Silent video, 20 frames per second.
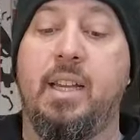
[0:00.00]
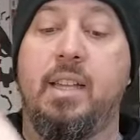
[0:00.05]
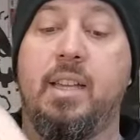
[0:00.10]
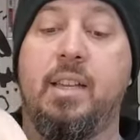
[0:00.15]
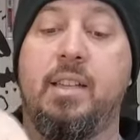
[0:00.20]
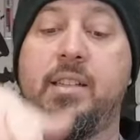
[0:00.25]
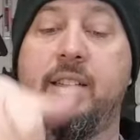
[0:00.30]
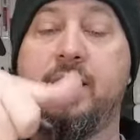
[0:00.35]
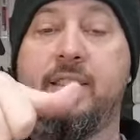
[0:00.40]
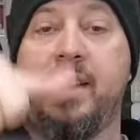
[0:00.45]

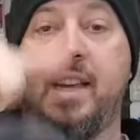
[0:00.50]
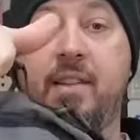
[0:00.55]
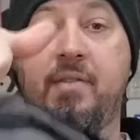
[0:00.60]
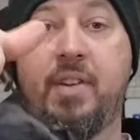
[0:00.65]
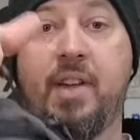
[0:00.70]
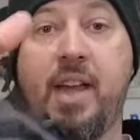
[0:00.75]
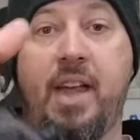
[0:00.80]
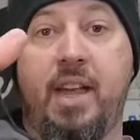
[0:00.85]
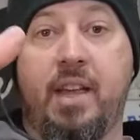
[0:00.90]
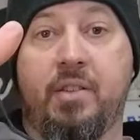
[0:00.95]
it does have
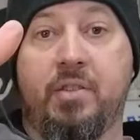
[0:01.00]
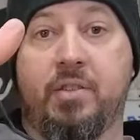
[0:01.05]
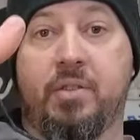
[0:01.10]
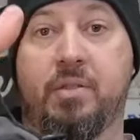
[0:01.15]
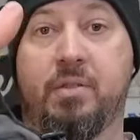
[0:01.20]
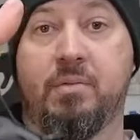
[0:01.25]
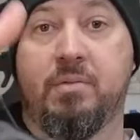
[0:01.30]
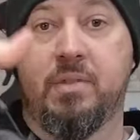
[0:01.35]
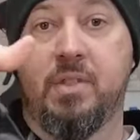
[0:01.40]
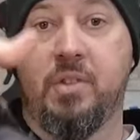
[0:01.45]
a
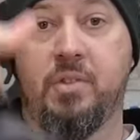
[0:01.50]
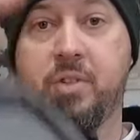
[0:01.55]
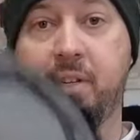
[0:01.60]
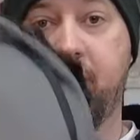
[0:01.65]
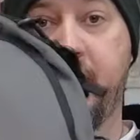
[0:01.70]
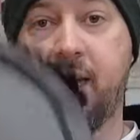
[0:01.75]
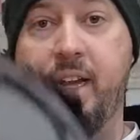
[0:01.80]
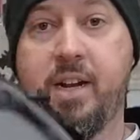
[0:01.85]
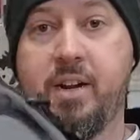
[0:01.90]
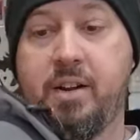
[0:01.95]
handle so you can
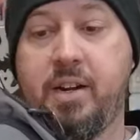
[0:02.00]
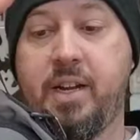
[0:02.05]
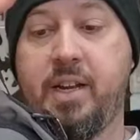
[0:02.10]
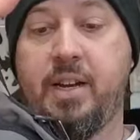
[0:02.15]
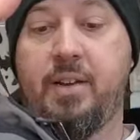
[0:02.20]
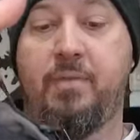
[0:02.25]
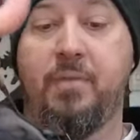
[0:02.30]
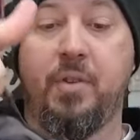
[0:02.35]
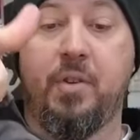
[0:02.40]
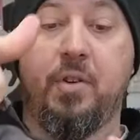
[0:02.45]
carry it
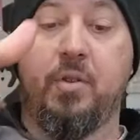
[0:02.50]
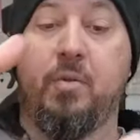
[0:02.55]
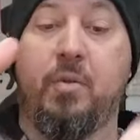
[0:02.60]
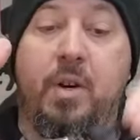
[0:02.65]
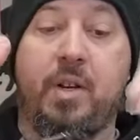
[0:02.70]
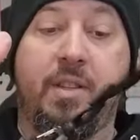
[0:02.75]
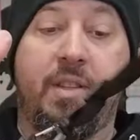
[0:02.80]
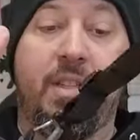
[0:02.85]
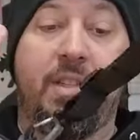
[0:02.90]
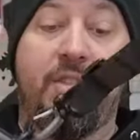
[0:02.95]
if you don't
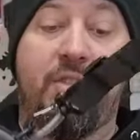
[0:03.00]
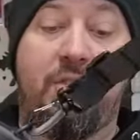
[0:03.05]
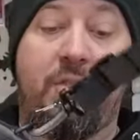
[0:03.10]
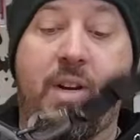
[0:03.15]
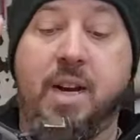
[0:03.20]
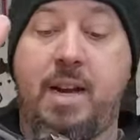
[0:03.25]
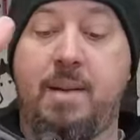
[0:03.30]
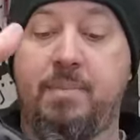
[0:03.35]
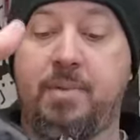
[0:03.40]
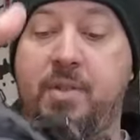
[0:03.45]
want these
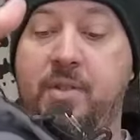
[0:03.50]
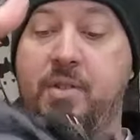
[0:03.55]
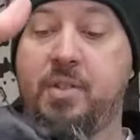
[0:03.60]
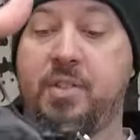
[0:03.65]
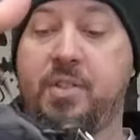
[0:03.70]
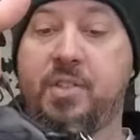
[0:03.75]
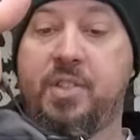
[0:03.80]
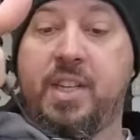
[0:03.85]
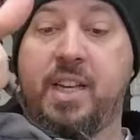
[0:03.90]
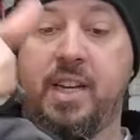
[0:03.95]
straps. You can
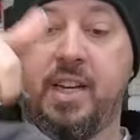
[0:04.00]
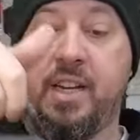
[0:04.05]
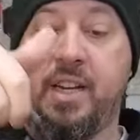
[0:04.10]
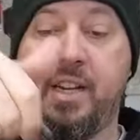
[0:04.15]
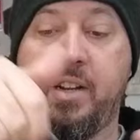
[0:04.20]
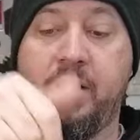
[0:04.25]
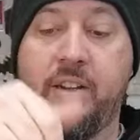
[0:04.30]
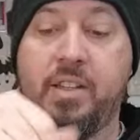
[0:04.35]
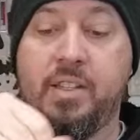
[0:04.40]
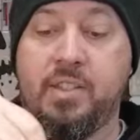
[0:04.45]
just kind of
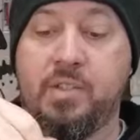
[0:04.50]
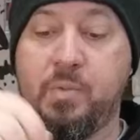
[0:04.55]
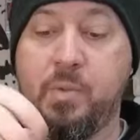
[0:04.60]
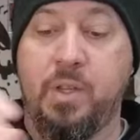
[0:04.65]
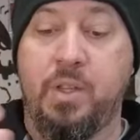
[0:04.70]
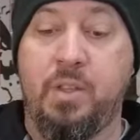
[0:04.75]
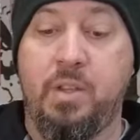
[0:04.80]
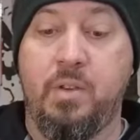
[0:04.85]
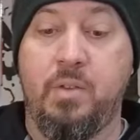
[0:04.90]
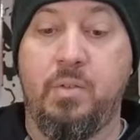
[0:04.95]
carry this
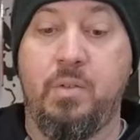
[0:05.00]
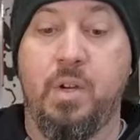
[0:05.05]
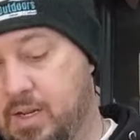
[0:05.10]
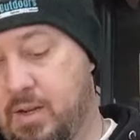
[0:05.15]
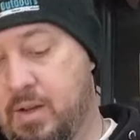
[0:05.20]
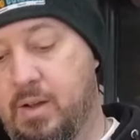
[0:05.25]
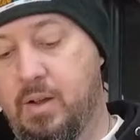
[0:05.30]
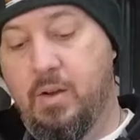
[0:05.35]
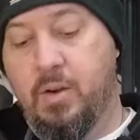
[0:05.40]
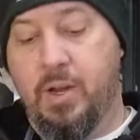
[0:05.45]
with you.
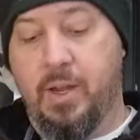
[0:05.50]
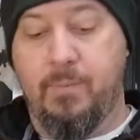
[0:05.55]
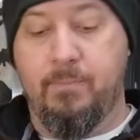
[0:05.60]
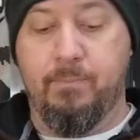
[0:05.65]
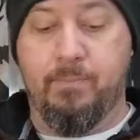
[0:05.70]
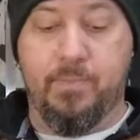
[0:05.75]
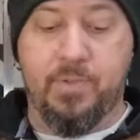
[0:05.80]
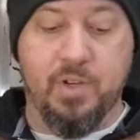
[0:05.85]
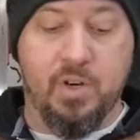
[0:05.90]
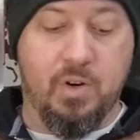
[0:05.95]
Okay,
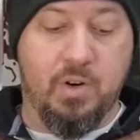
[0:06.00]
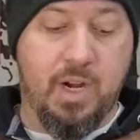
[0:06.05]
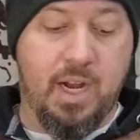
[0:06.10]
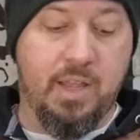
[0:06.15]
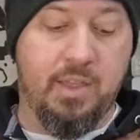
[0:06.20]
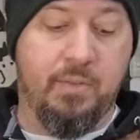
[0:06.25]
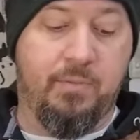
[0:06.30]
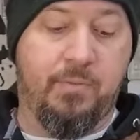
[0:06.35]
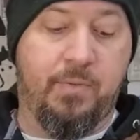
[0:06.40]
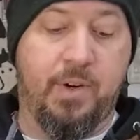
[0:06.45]
so
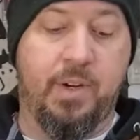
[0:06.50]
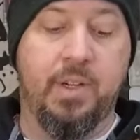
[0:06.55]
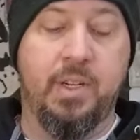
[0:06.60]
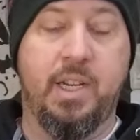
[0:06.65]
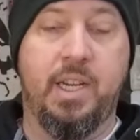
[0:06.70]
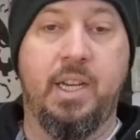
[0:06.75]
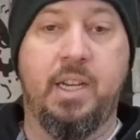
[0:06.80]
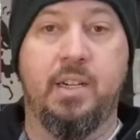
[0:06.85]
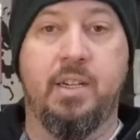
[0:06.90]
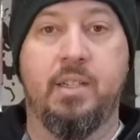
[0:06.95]
on the front
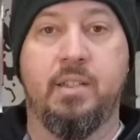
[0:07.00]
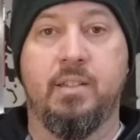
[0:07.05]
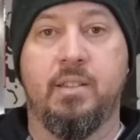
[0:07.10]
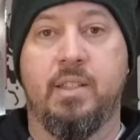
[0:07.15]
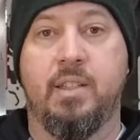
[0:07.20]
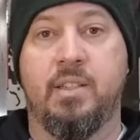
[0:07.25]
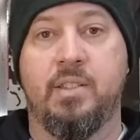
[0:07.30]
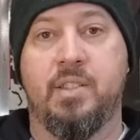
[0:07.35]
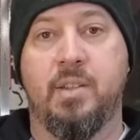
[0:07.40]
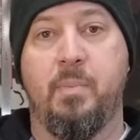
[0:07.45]
here,
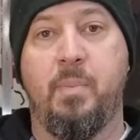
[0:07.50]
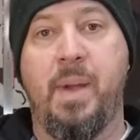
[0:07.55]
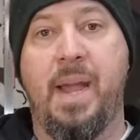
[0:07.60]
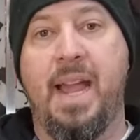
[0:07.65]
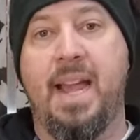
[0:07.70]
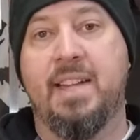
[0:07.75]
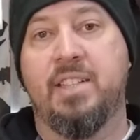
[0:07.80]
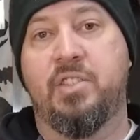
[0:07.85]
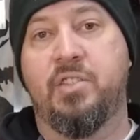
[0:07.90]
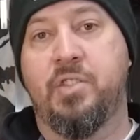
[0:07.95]
there's a
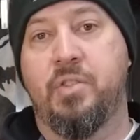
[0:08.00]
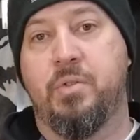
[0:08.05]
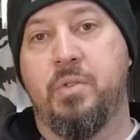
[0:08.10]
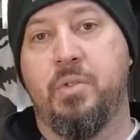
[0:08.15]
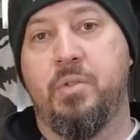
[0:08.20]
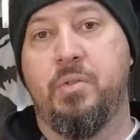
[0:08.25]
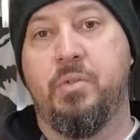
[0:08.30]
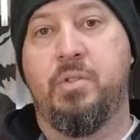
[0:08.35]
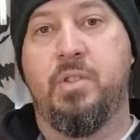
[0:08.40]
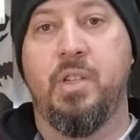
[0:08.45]

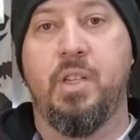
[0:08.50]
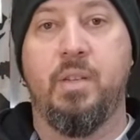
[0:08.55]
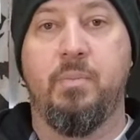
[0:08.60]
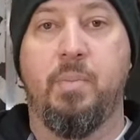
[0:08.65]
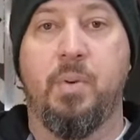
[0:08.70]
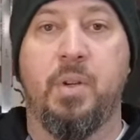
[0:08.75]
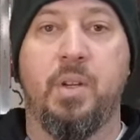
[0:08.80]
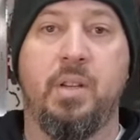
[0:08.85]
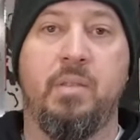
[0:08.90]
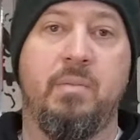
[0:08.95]
pass-through to
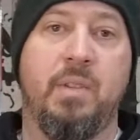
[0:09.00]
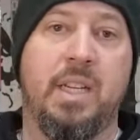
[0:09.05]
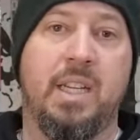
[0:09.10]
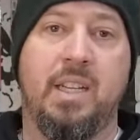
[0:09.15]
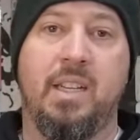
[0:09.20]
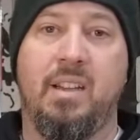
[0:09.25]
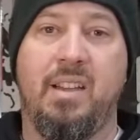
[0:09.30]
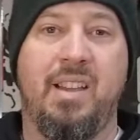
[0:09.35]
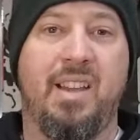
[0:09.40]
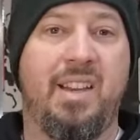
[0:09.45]
put
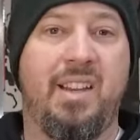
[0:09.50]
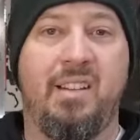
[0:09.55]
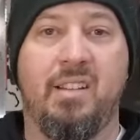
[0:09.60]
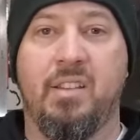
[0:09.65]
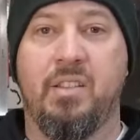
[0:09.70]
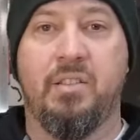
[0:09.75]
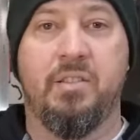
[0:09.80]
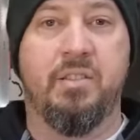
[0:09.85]
any other